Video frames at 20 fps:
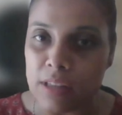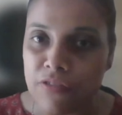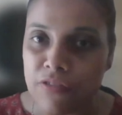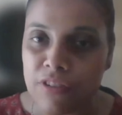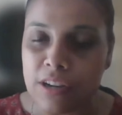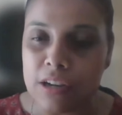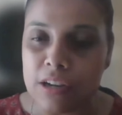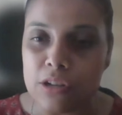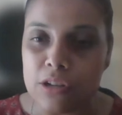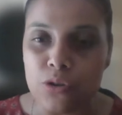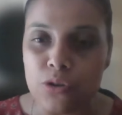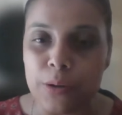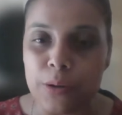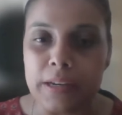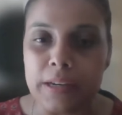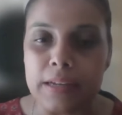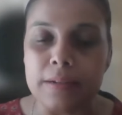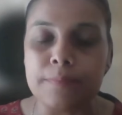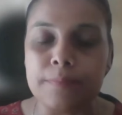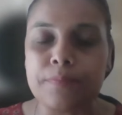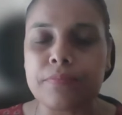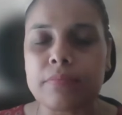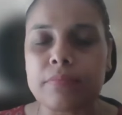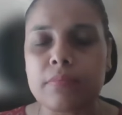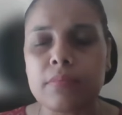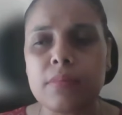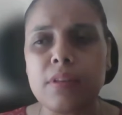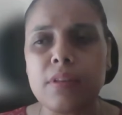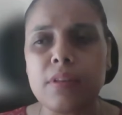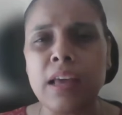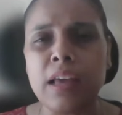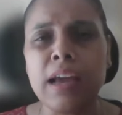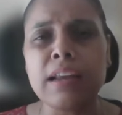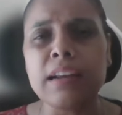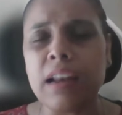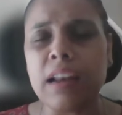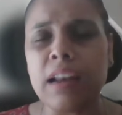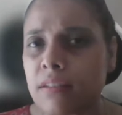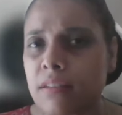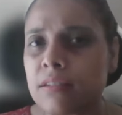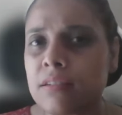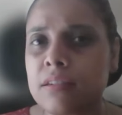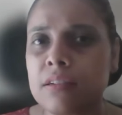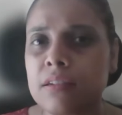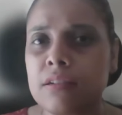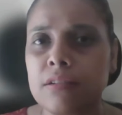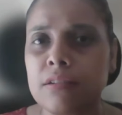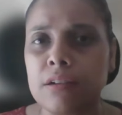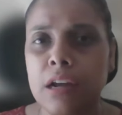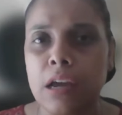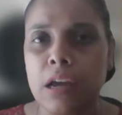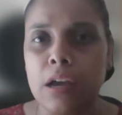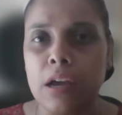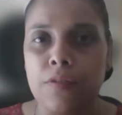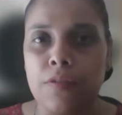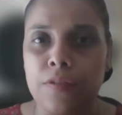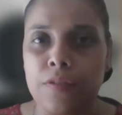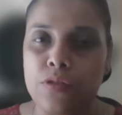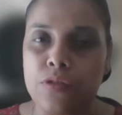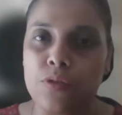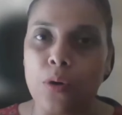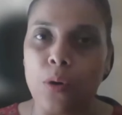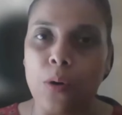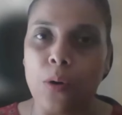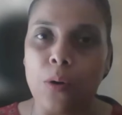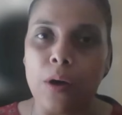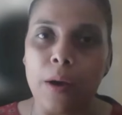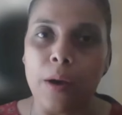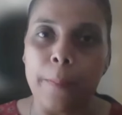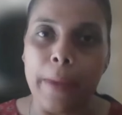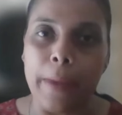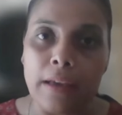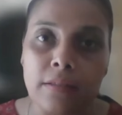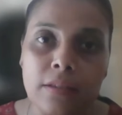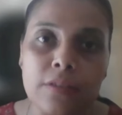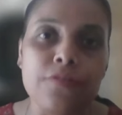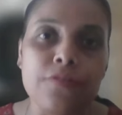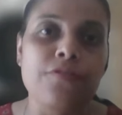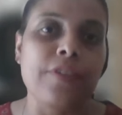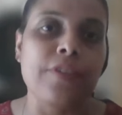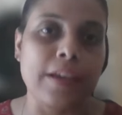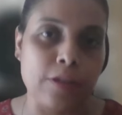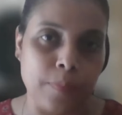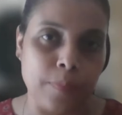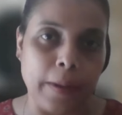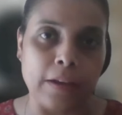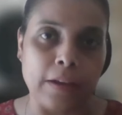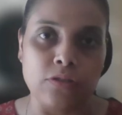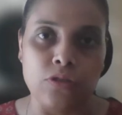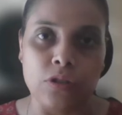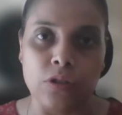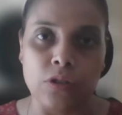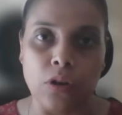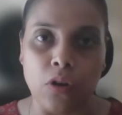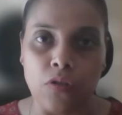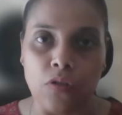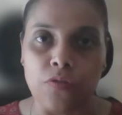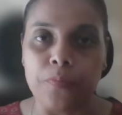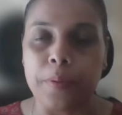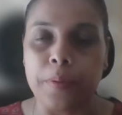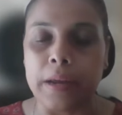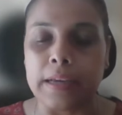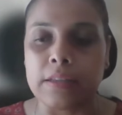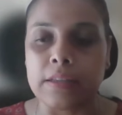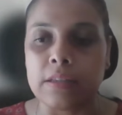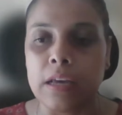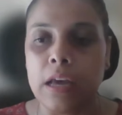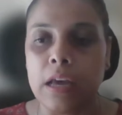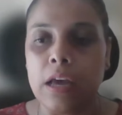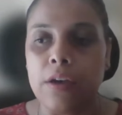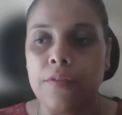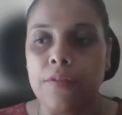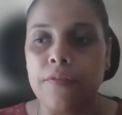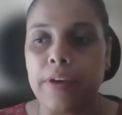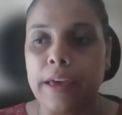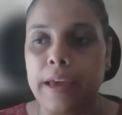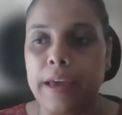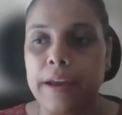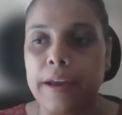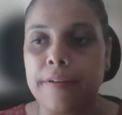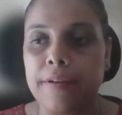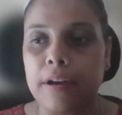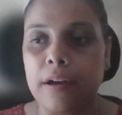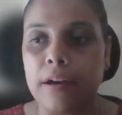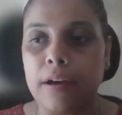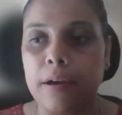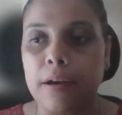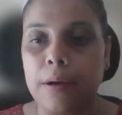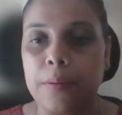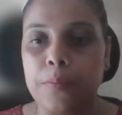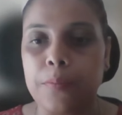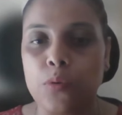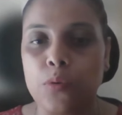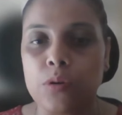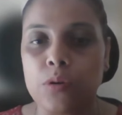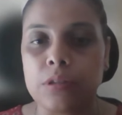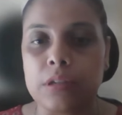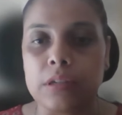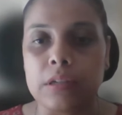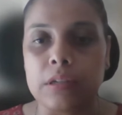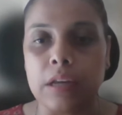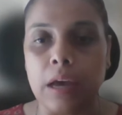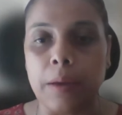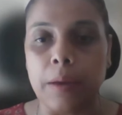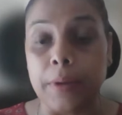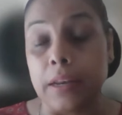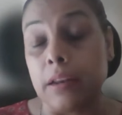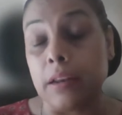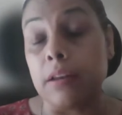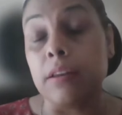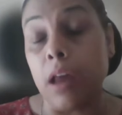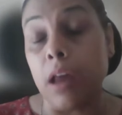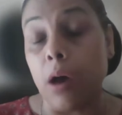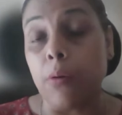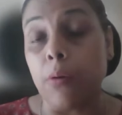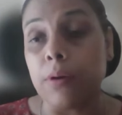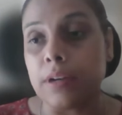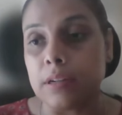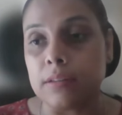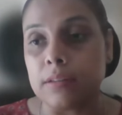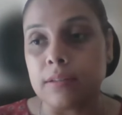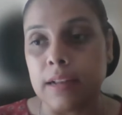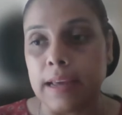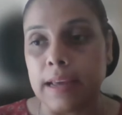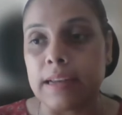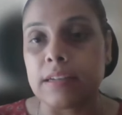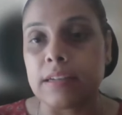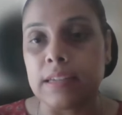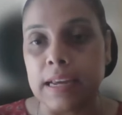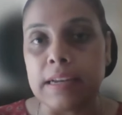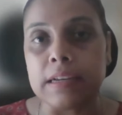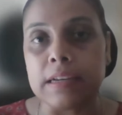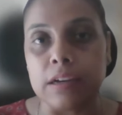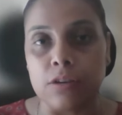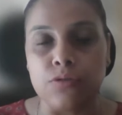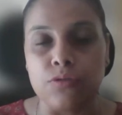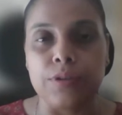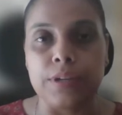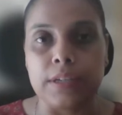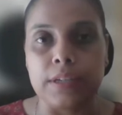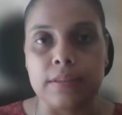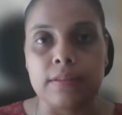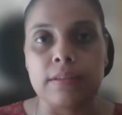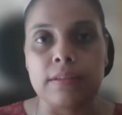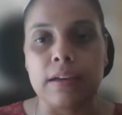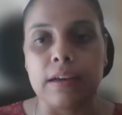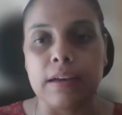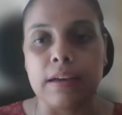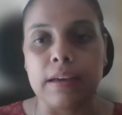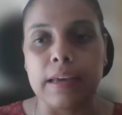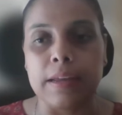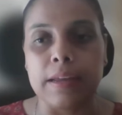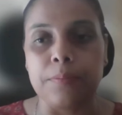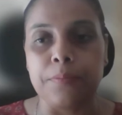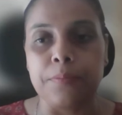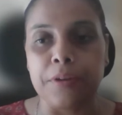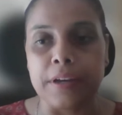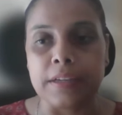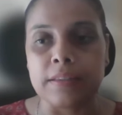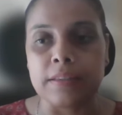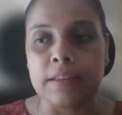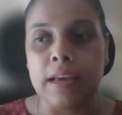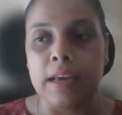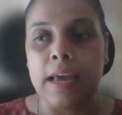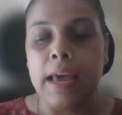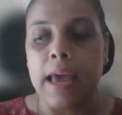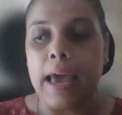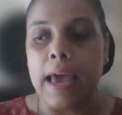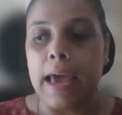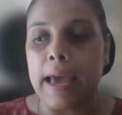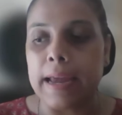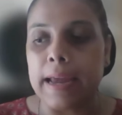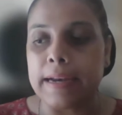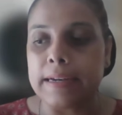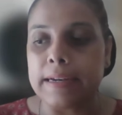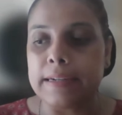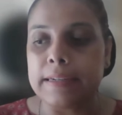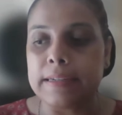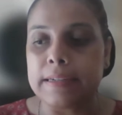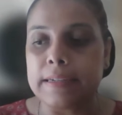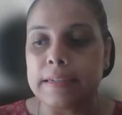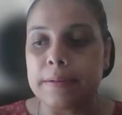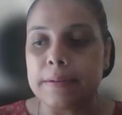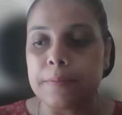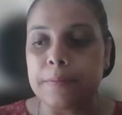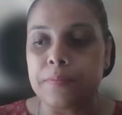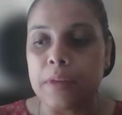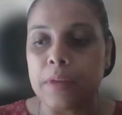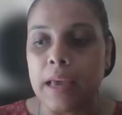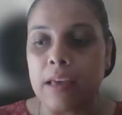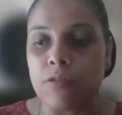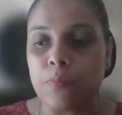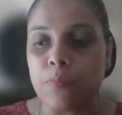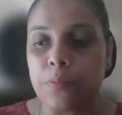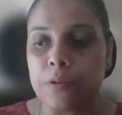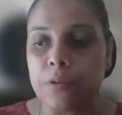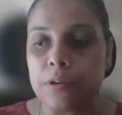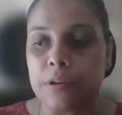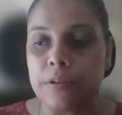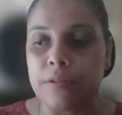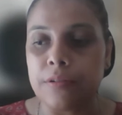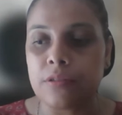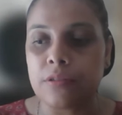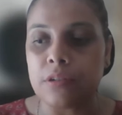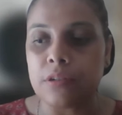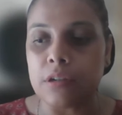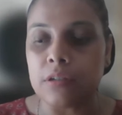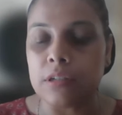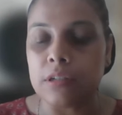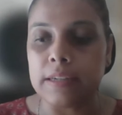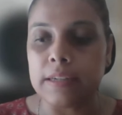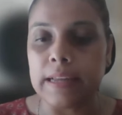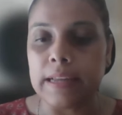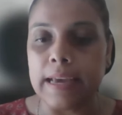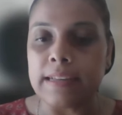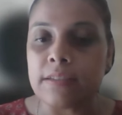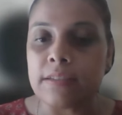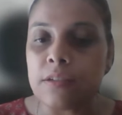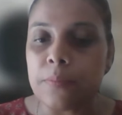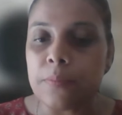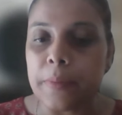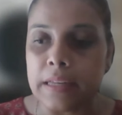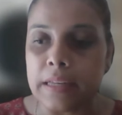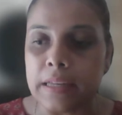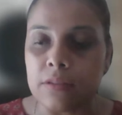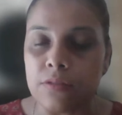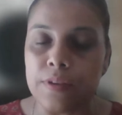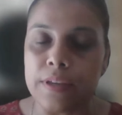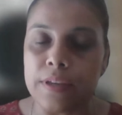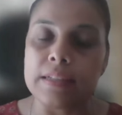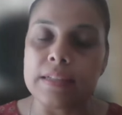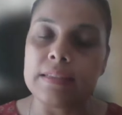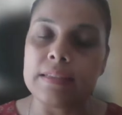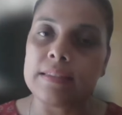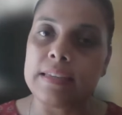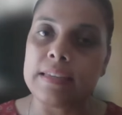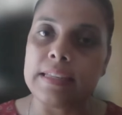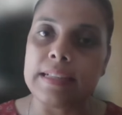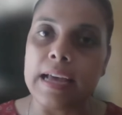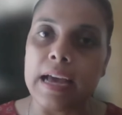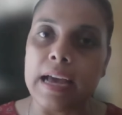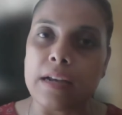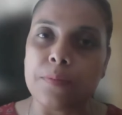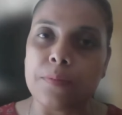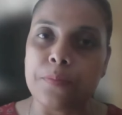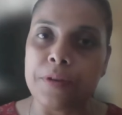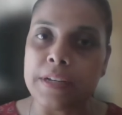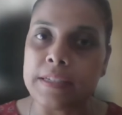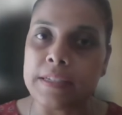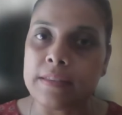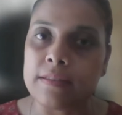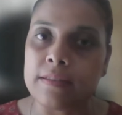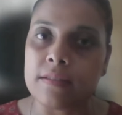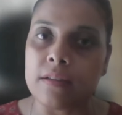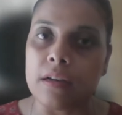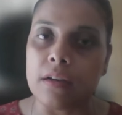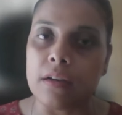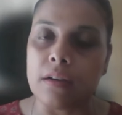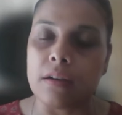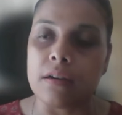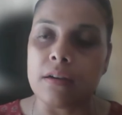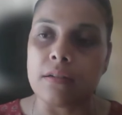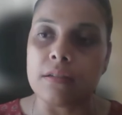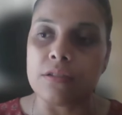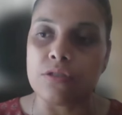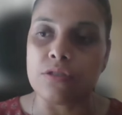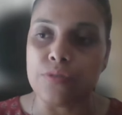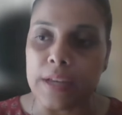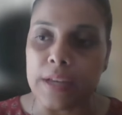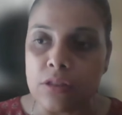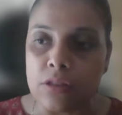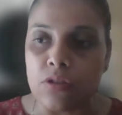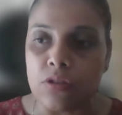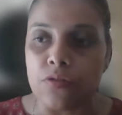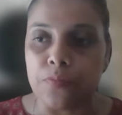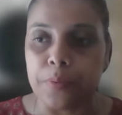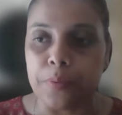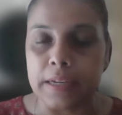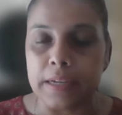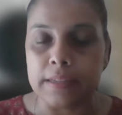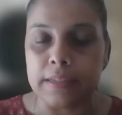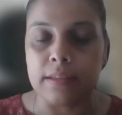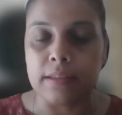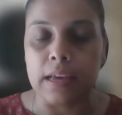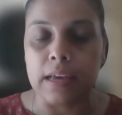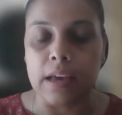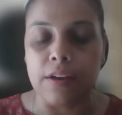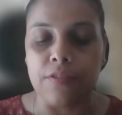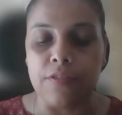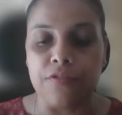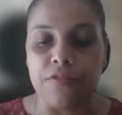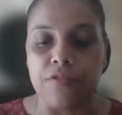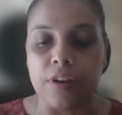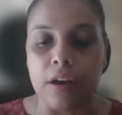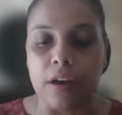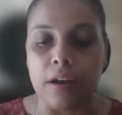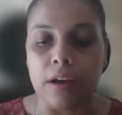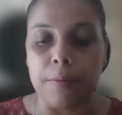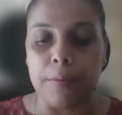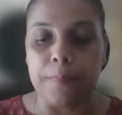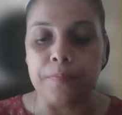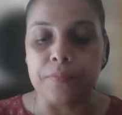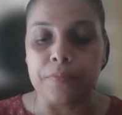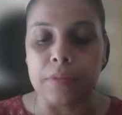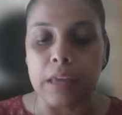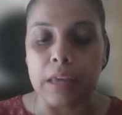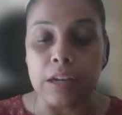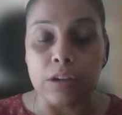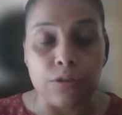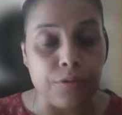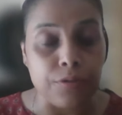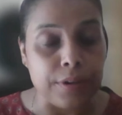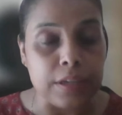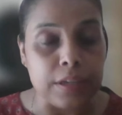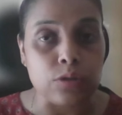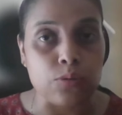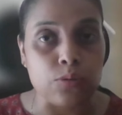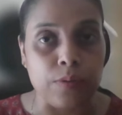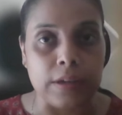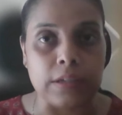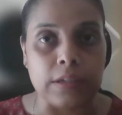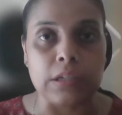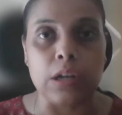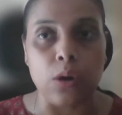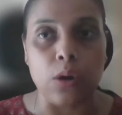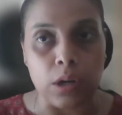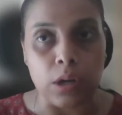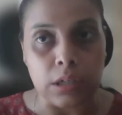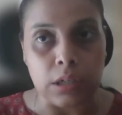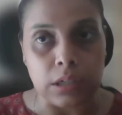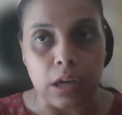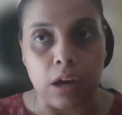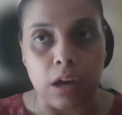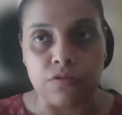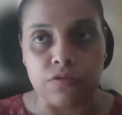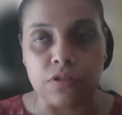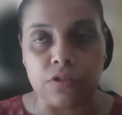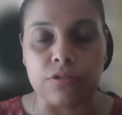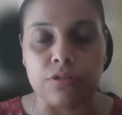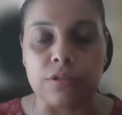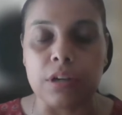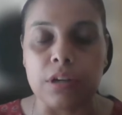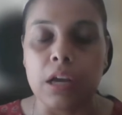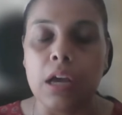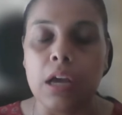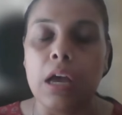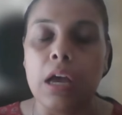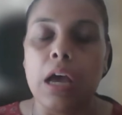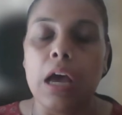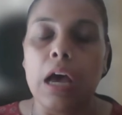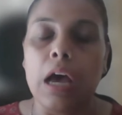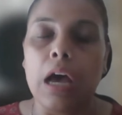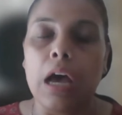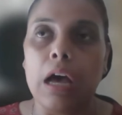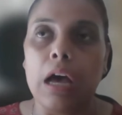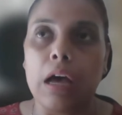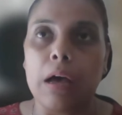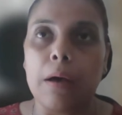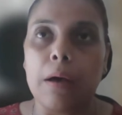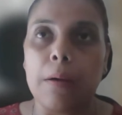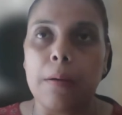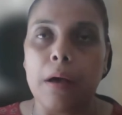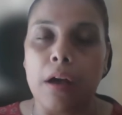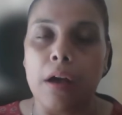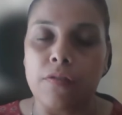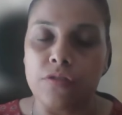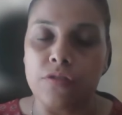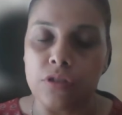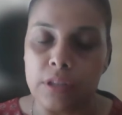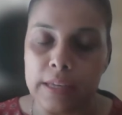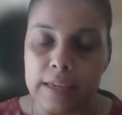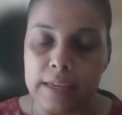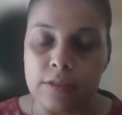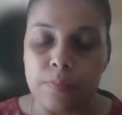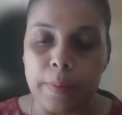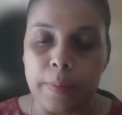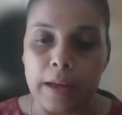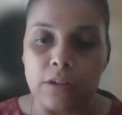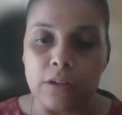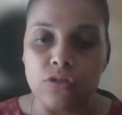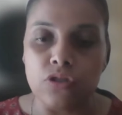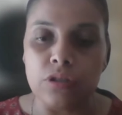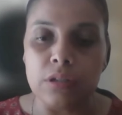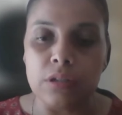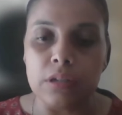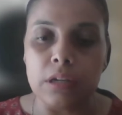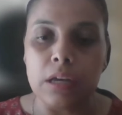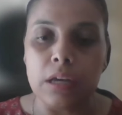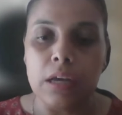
Africa joined in. And last year, we saw a massive expansion of BRICS, where uh, more than, I mean, now it is like ten countries uh, in BRICS. And um, as per certain estimates, we can see that BRICS, uh, the strength of BRICS have um, increased quite a lot after Uh, after the expansion.